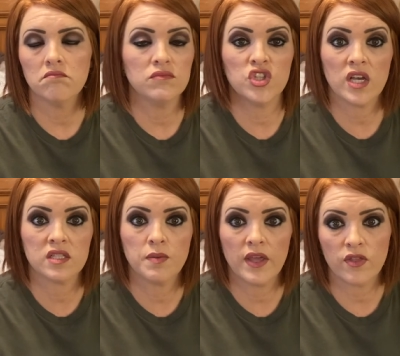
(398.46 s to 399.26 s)

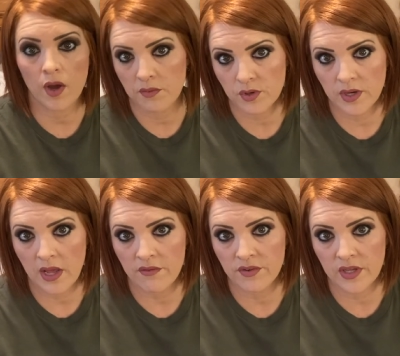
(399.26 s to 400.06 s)
checks my thyroid
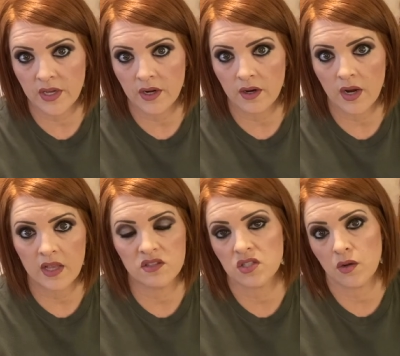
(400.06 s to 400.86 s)
every year,
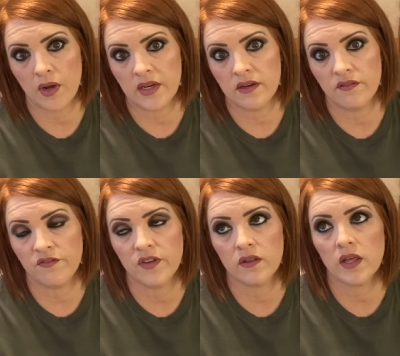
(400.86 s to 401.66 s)
and so I didn't
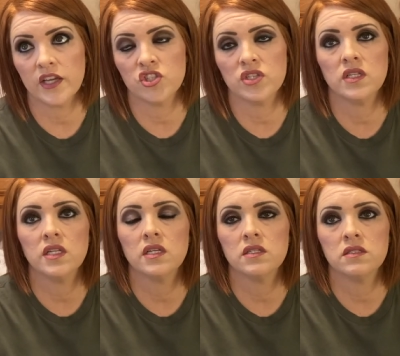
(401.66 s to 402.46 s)
feel like she
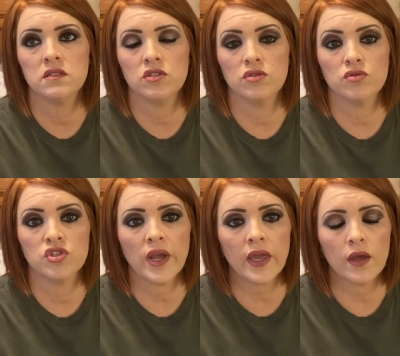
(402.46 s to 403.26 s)
needed to
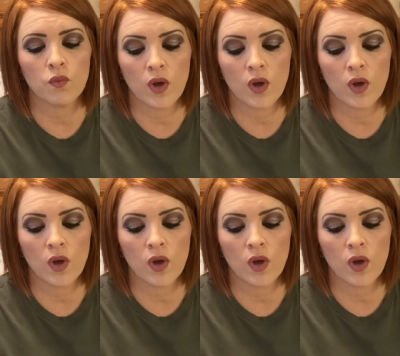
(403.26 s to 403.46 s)
check it.